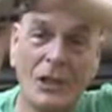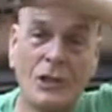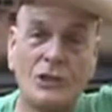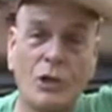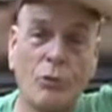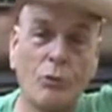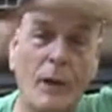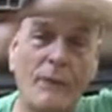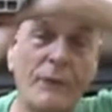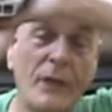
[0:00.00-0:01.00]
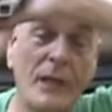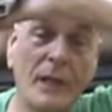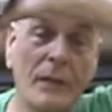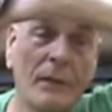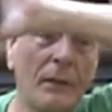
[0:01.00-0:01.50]
So
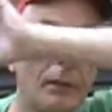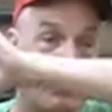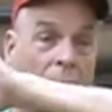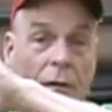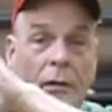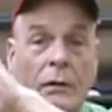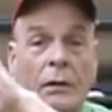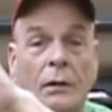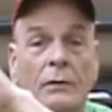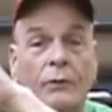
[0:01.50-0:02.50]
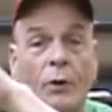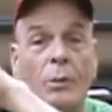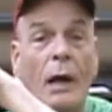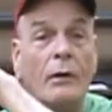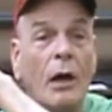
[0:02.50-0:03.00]
roughly for
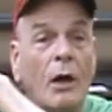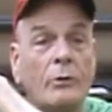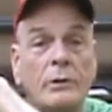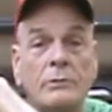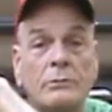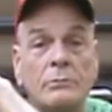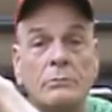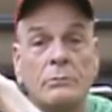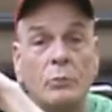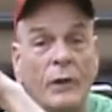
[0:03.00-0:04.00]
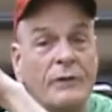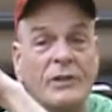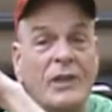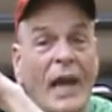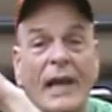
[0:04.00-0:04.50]
about 100 and with the
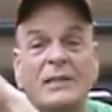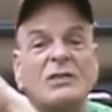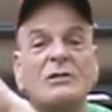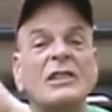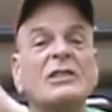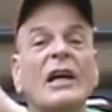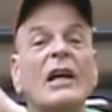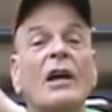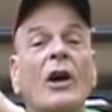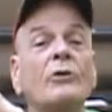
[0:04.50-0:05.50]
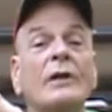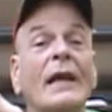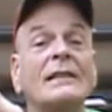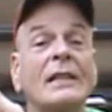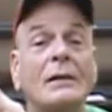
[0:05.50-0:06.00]
tax, let's say
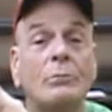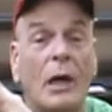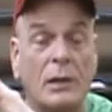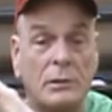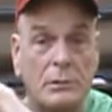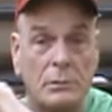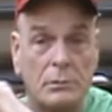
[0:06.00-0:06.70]
$118.